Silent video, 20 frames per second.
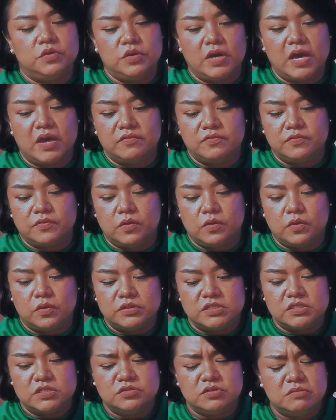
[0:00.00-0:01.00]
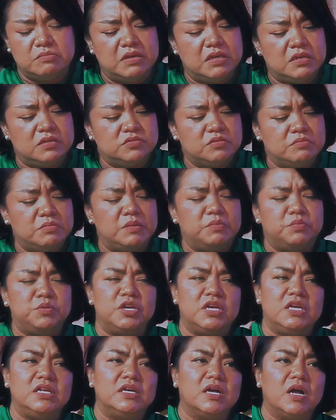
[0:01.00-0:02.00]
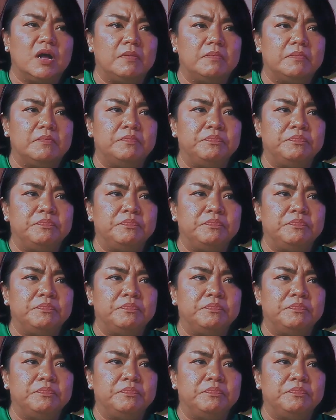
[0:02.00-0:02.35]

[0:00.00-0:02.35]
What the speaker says: you have all the streaming punya income.